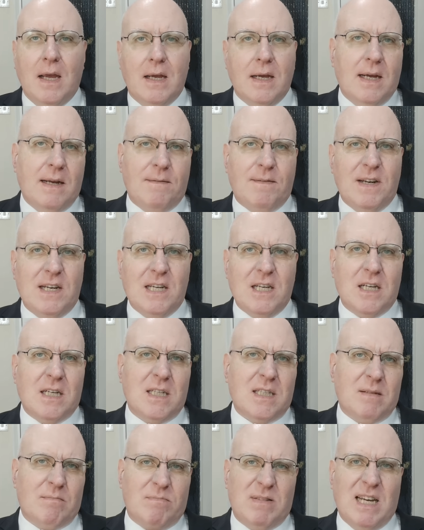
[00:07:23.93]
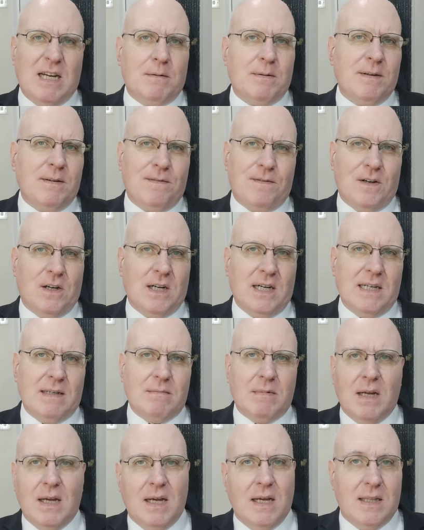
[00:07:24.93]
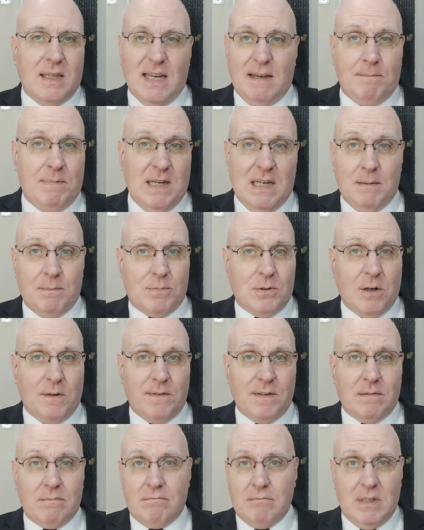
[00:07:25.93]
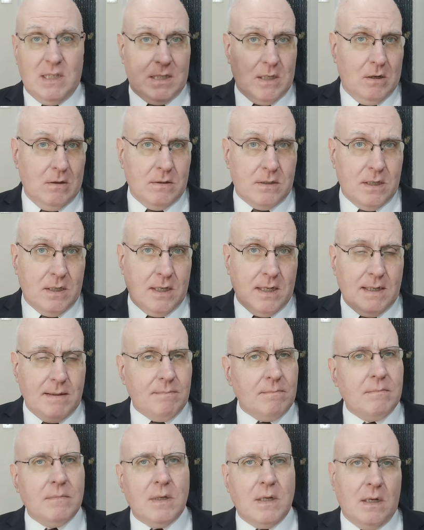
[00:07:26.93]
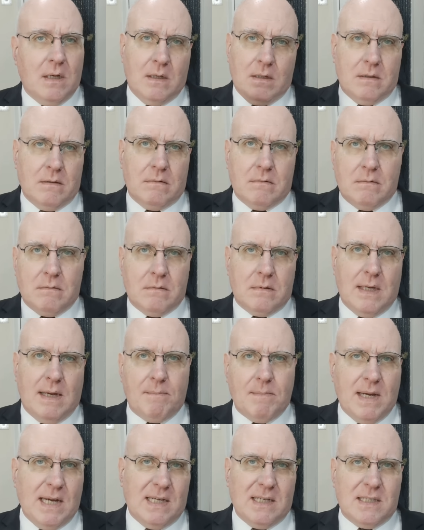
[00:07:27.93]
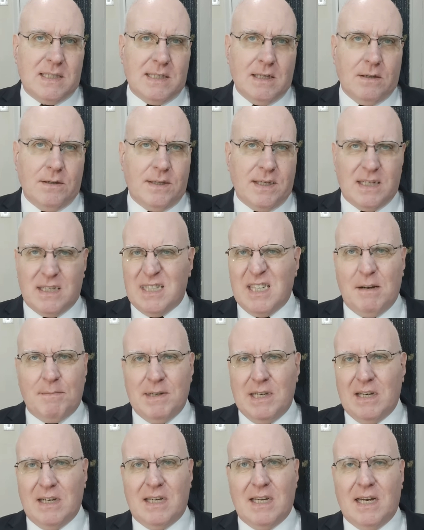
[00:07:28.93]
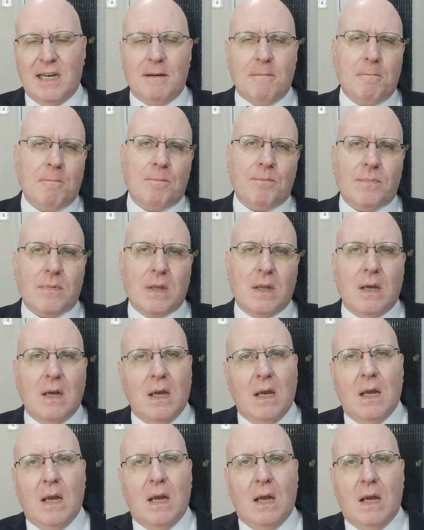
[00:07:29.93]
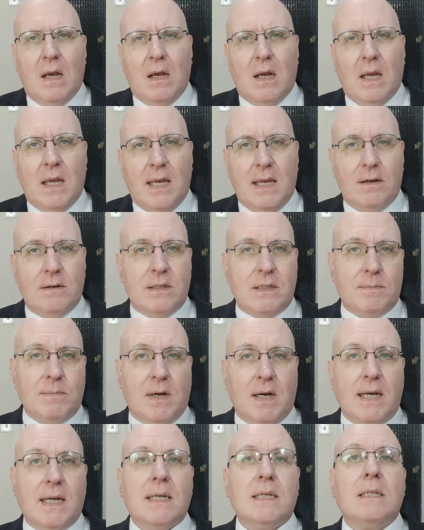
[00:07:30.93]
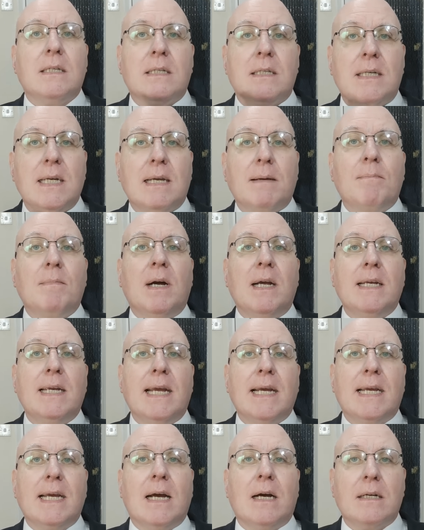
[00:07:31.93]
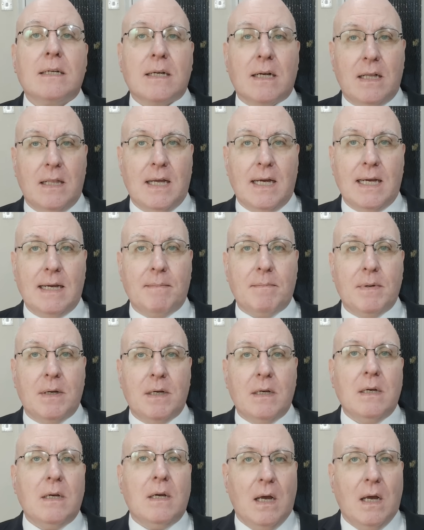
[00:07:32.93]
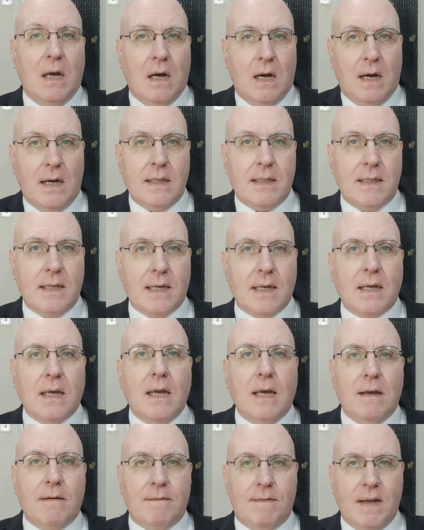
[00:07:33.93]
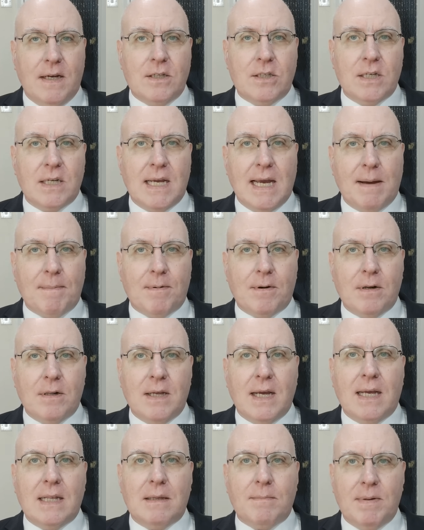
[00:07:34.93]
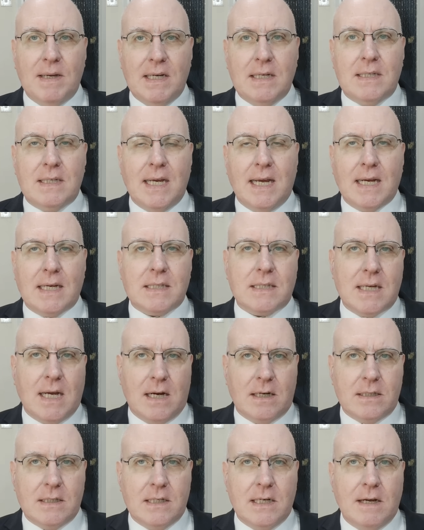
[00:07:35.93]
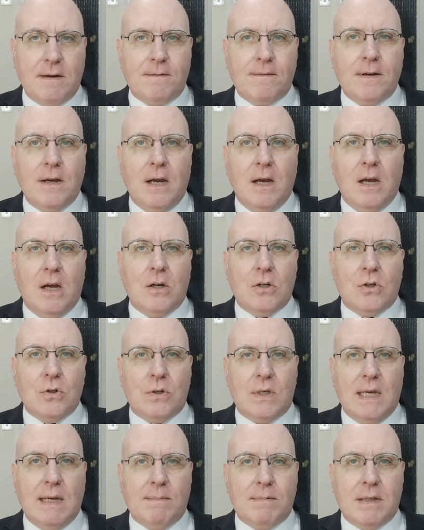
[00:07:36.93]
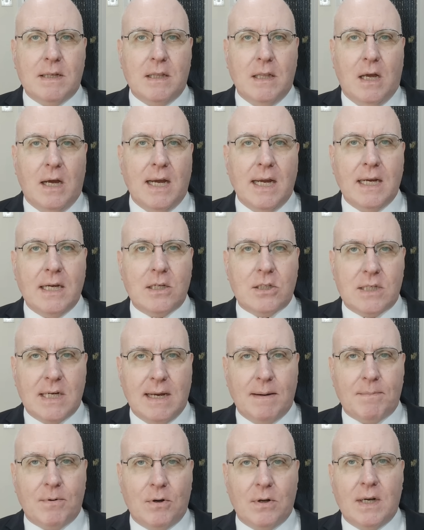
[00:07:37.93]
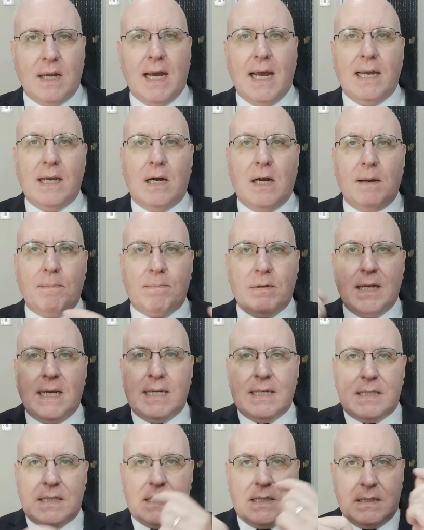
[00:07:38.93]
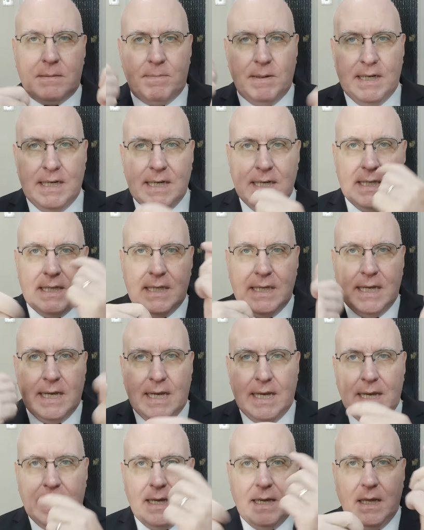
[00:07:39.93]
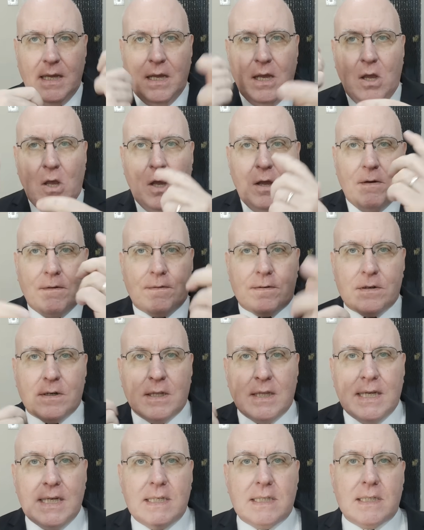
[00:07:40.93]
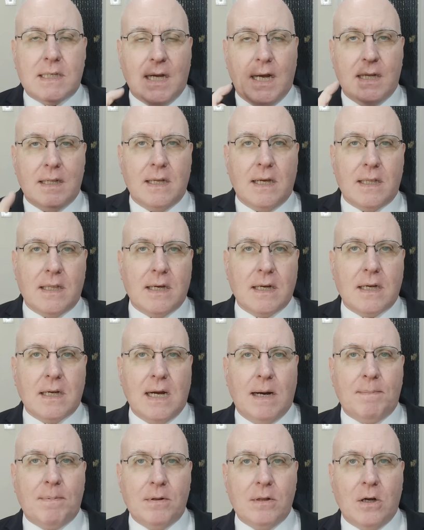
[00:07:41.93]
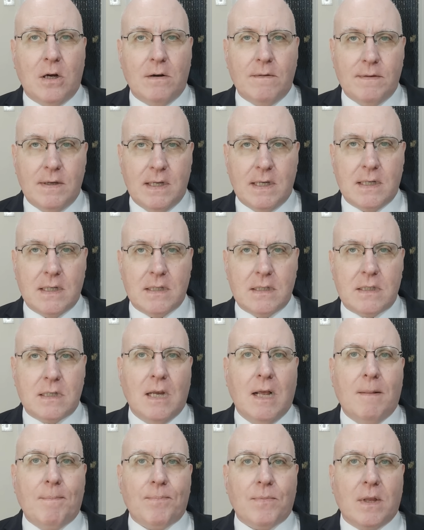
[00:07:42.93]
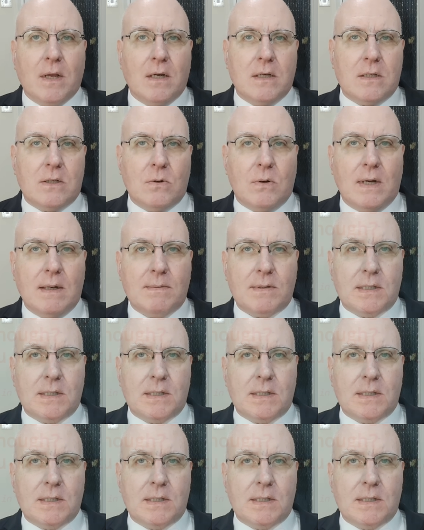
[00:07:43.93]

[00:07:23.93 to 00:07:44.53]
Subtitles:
Nvidia, they'll be fine. They've been in profit this whole time. They make and sell things. They'll be okay. Here is my stick my neck out claim. I think venture capital and the big techs are enough to keep the lying chatbot AI plates spinning in the air for at least another couple of years. So I am